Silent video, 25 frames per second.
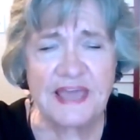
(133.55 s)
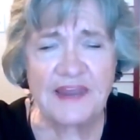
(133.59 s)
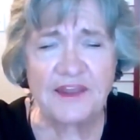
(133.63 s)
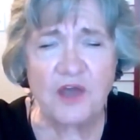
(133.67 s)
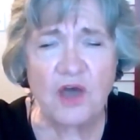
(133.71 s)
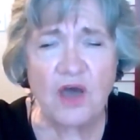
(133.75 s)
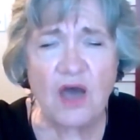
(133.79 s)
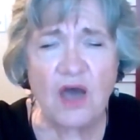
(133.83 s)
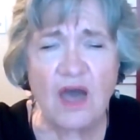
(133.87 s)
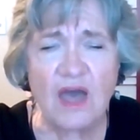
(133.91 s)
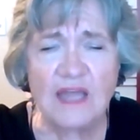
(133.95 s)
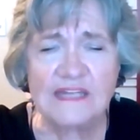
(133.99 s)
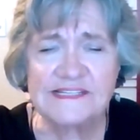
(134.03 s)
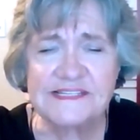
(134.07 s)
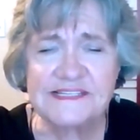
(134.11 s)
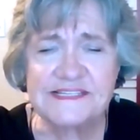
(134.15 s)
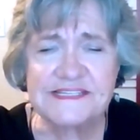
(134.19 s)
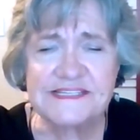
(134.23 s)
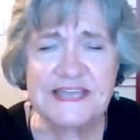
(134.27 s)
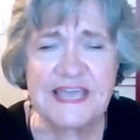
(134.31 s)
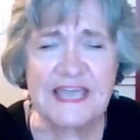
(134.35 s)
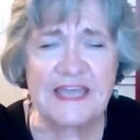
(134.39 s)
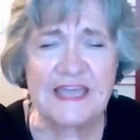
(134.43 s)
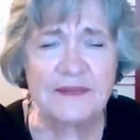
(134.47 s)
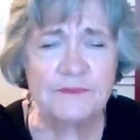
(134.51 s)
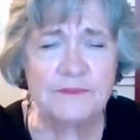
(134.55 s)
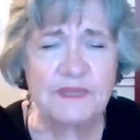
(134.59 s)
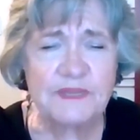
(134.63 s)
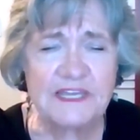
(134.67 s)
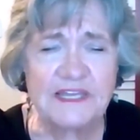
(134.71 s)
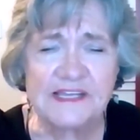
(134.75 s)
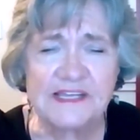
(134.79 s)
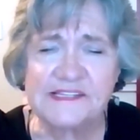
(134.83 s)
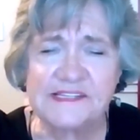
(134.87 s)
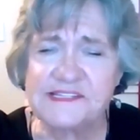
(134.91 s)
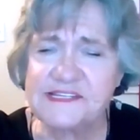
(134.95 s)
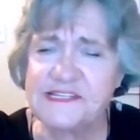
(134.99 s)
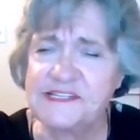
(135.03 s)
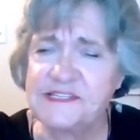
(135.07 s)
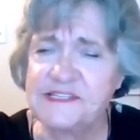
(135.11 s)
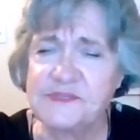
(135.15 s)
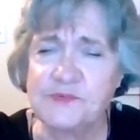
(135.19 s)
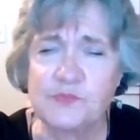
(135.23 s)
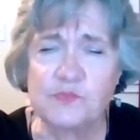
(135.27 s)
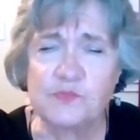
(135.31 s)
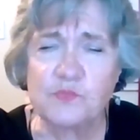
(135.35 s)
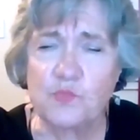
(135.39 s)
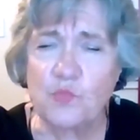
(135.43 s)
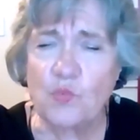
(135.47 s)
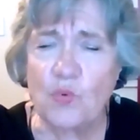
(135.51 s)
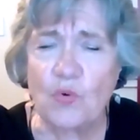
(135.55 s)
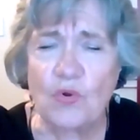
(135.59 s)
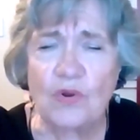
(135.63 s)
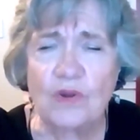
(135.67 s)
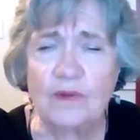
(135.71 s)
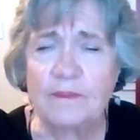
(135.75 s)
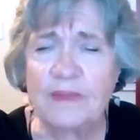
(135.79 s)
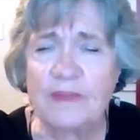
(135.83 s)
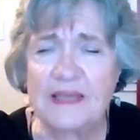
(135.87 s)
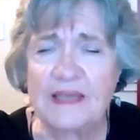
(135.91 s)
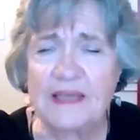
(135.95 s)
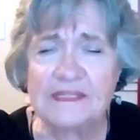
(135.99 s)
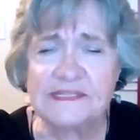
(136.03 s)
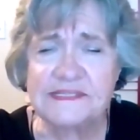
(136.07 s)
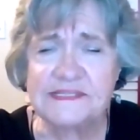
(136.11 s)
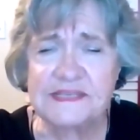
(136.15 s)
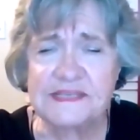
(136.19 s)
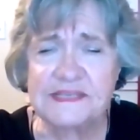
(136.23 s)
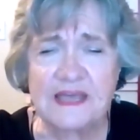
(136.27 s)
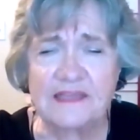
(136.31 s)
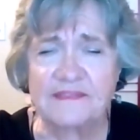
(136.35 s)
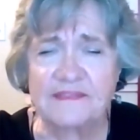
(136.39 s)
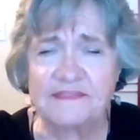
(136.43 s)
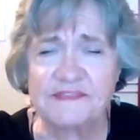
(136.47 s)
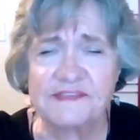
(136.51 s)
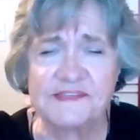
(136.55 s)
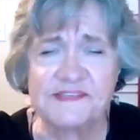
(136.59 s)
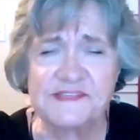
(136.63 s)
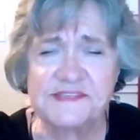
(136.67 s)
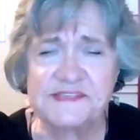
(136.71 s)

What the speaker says: that hot sand because it's warm outside.